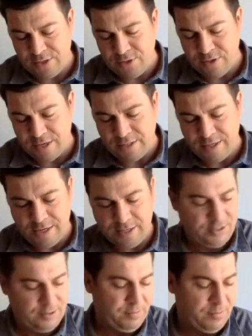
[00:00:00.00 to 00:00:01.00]
do not
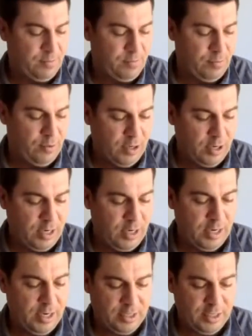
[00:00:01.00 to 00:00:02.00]
touch.
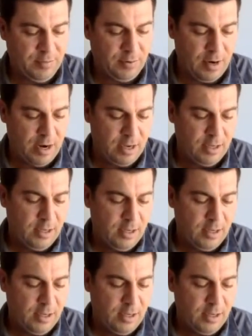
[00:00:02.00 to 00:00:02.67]
Pretty simple, right?